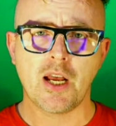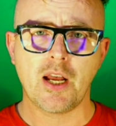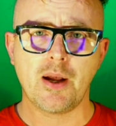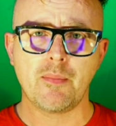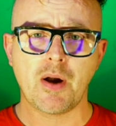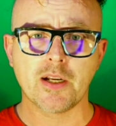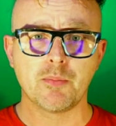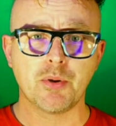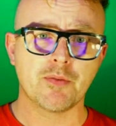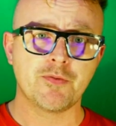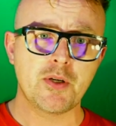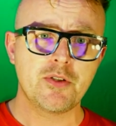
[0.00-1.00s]
I can put
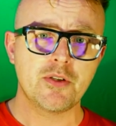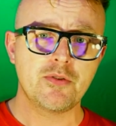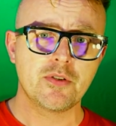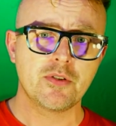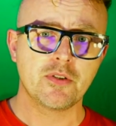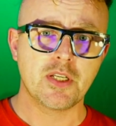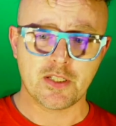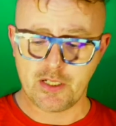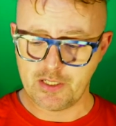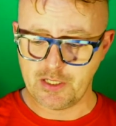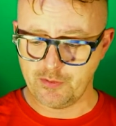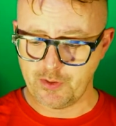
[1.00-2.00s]
up photos. There's a
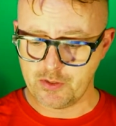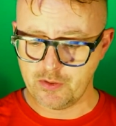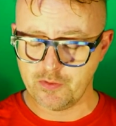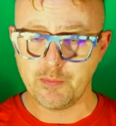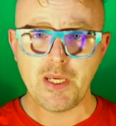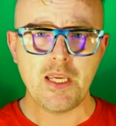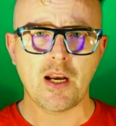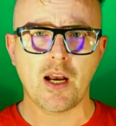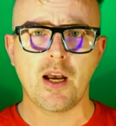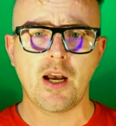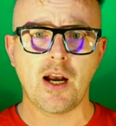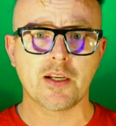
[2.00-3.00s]
nice little photo of me.
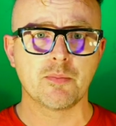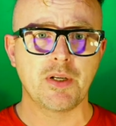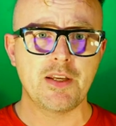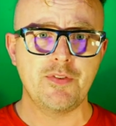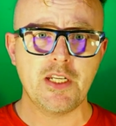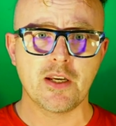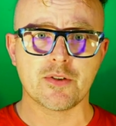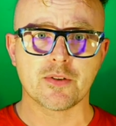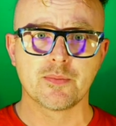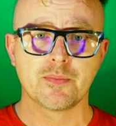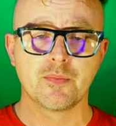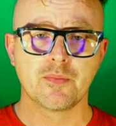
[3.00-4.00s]
I can play videos.
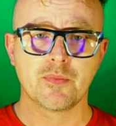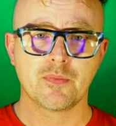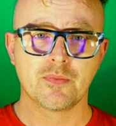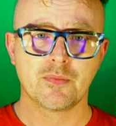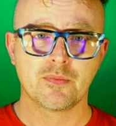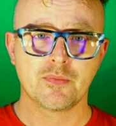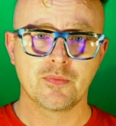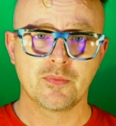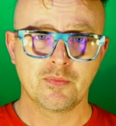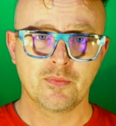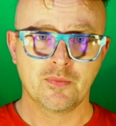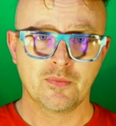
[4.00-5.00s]
Hello, Steve. Recording a
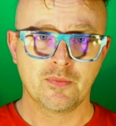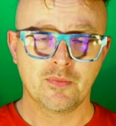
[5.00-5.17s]
video, are you?